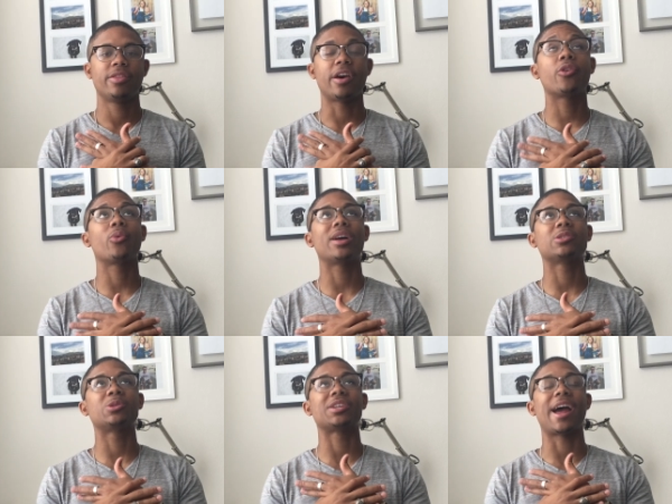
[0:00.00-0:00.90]
The other
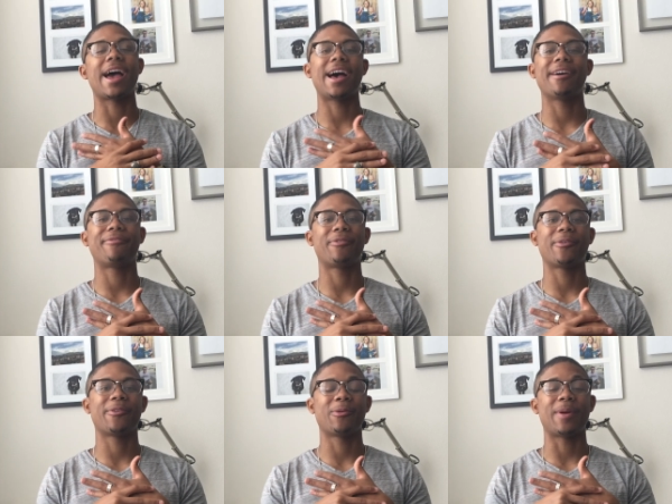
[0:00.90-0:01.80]
resolution I have
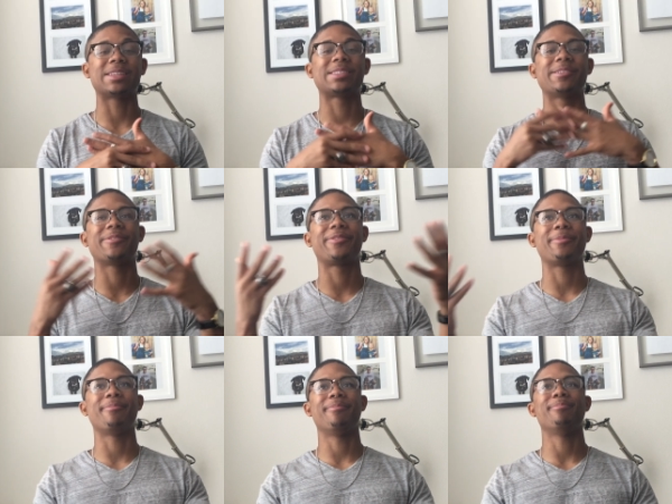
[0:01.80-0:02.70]
for the rest of
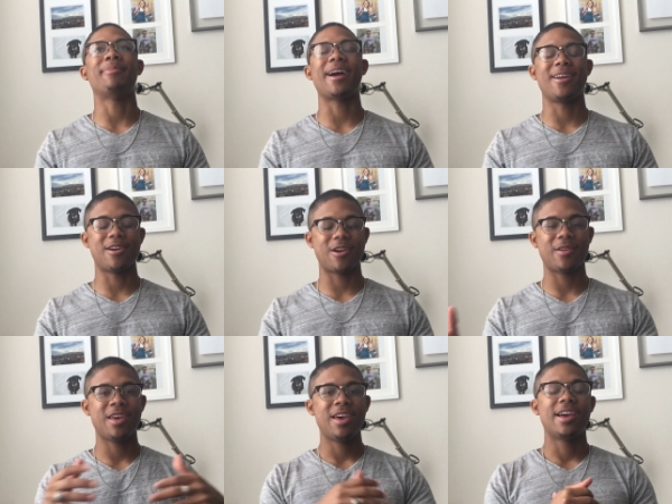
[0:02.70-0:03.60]
my year
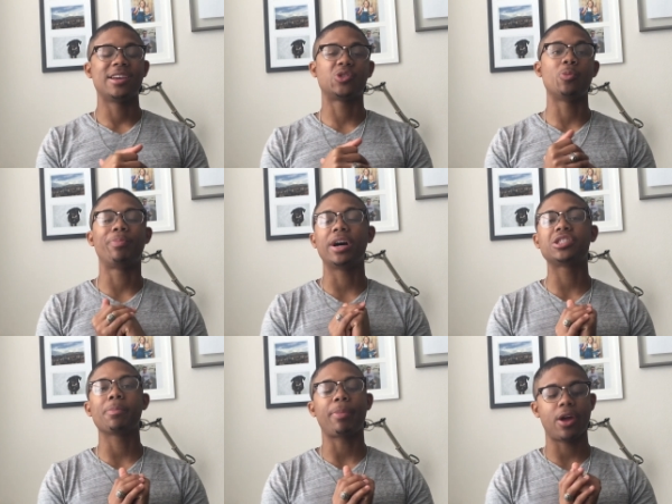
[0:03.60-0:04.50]
is to
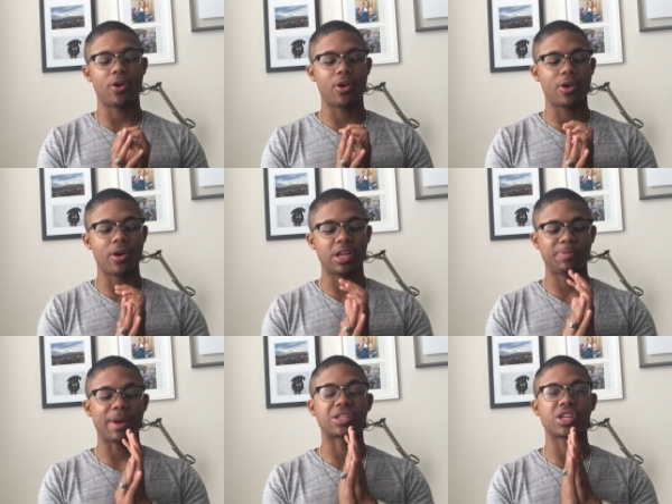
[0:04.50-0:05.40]
budget better,
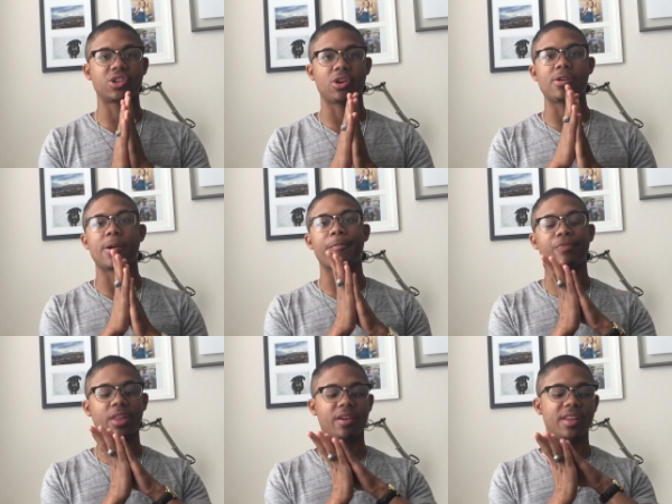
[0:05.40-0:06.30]
especially during
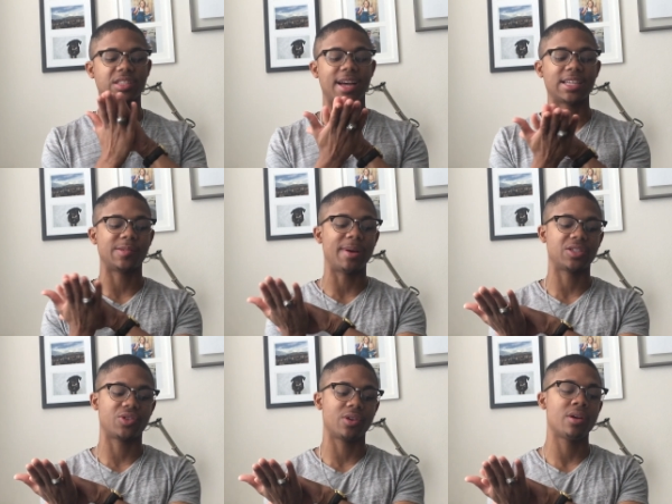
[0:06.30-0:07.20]
this last
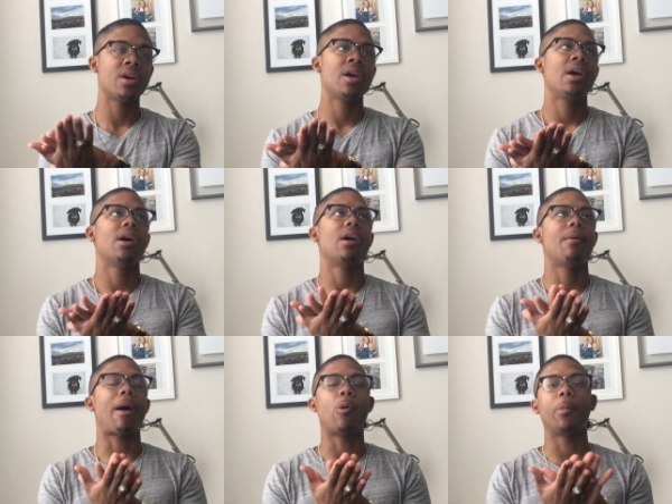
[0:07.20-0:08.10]
semester.
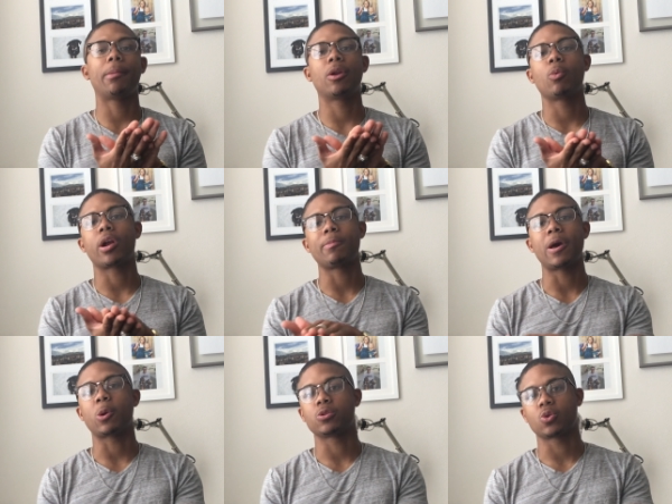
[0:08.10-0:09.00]
I won't be able to work in
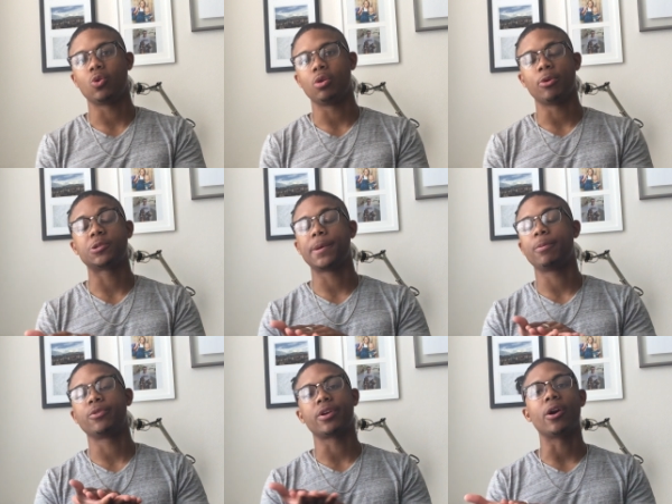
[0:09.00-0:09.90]
medical school, most
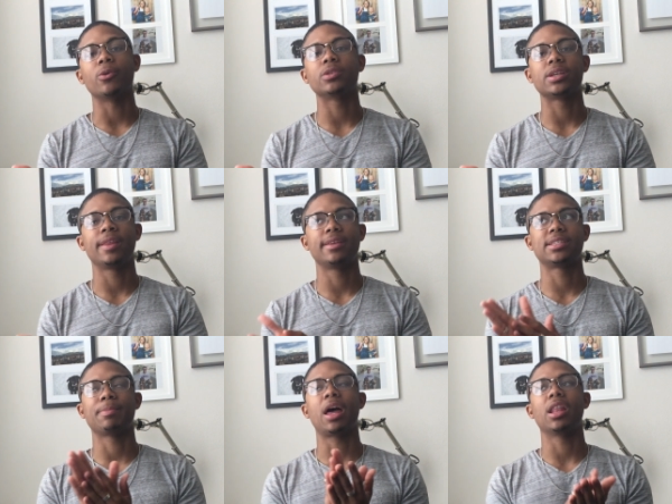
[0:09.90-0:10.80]
people don't, and this
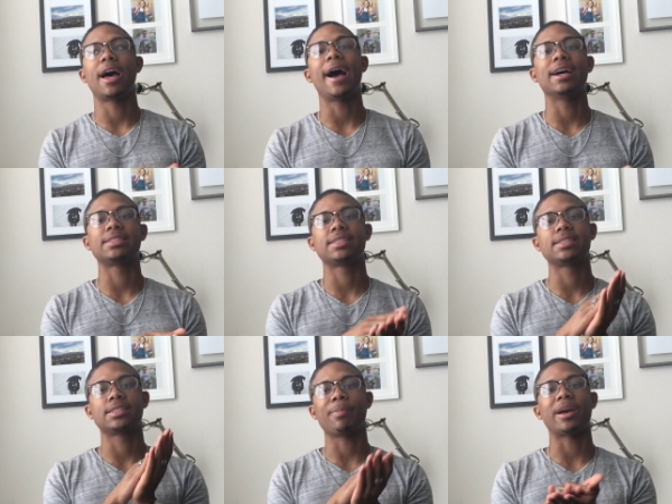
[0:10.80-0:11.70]
is my last
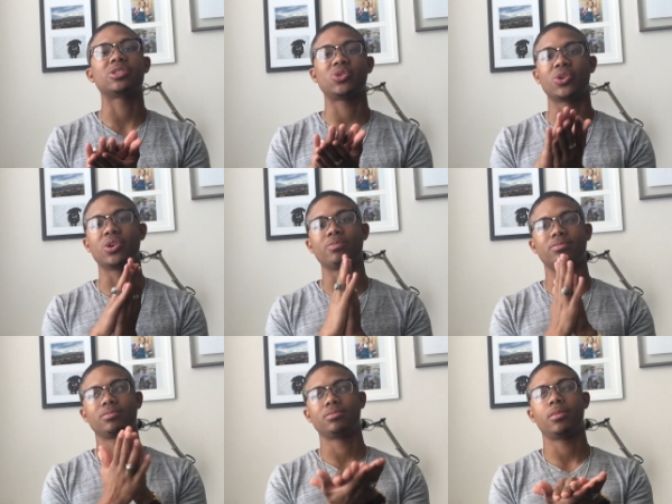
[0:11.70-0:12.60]
semester
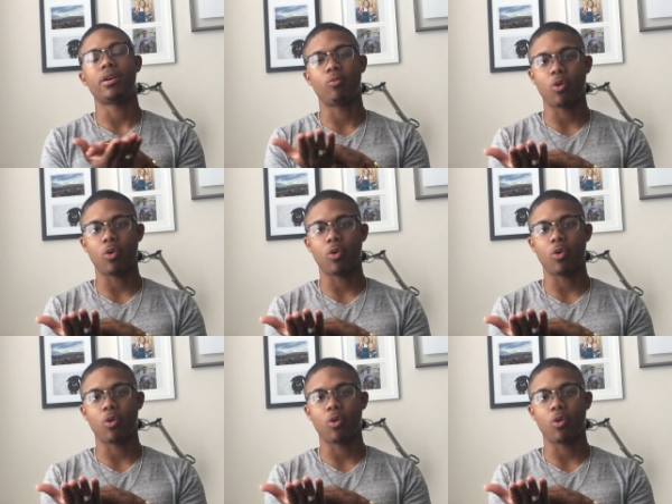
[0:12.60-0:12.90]
of